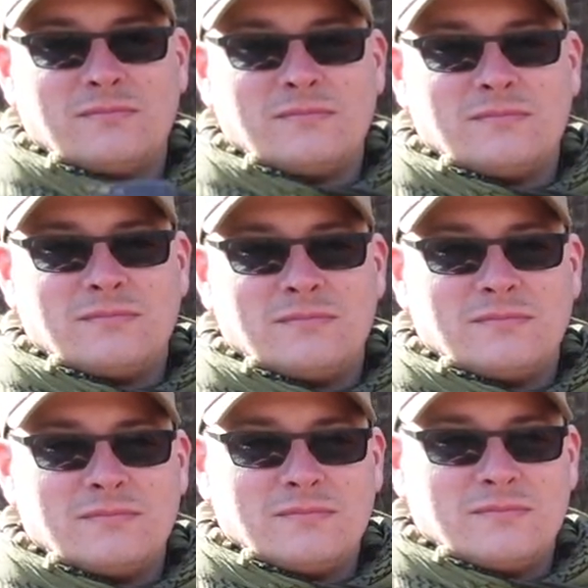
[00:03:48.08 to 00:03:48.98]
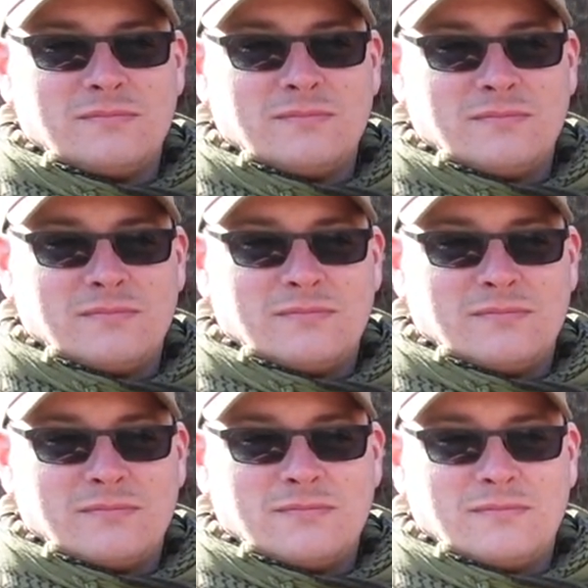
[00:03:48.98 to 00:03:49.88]

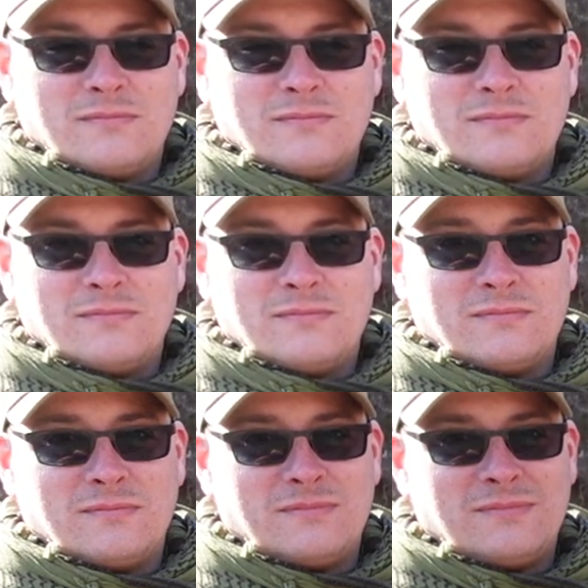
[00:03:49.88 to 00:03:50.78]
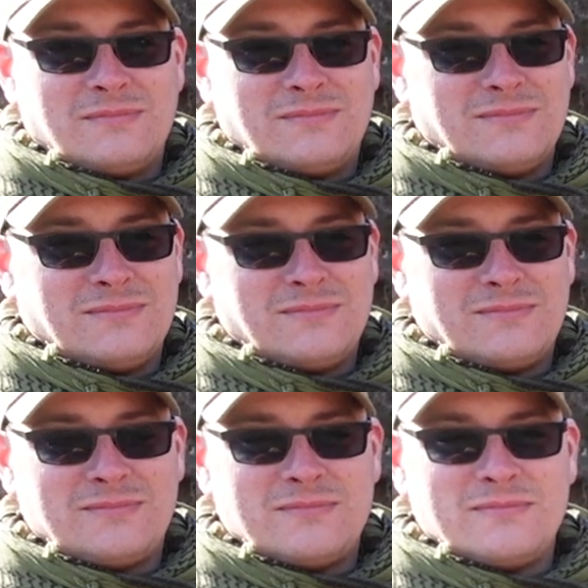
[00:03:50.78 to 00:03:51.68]

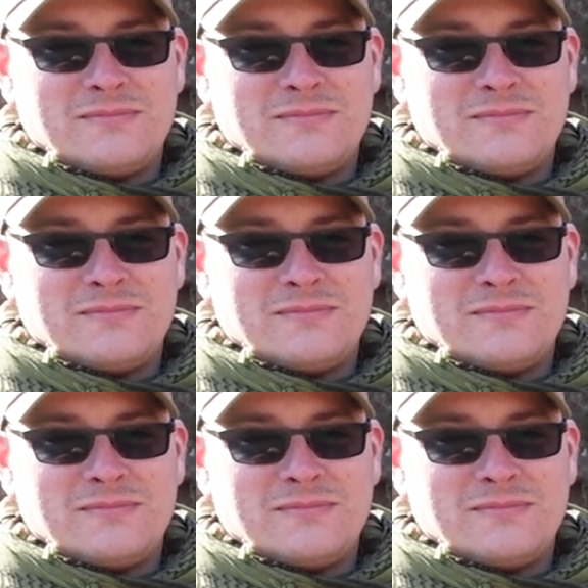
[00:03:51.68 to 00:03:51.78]
(silent)